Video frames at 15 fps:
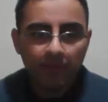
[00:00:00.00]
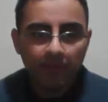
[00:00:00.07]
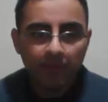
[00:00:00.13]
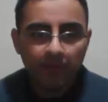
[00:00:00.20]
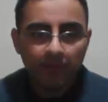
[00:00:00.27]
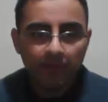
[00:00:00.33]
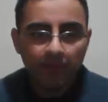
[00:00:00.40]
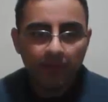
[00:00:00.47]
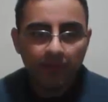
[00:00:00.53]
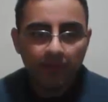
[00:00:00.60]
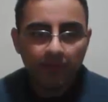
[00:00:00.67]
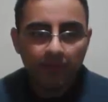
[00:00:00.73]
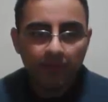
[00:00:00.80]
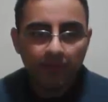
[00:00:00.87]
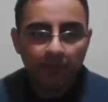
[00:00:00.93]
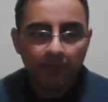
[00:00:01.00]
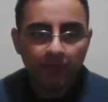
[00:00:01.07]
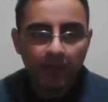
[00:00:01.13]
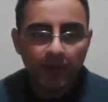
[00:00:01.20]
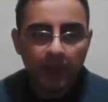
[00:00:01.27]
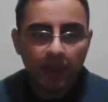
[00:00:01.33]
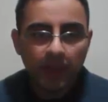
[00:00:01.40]

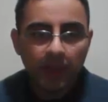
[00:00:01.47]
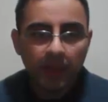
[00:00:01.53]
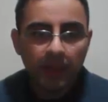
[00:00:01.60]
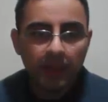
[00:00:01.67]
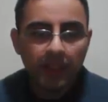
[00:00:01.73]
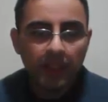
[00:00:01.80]
[no speech]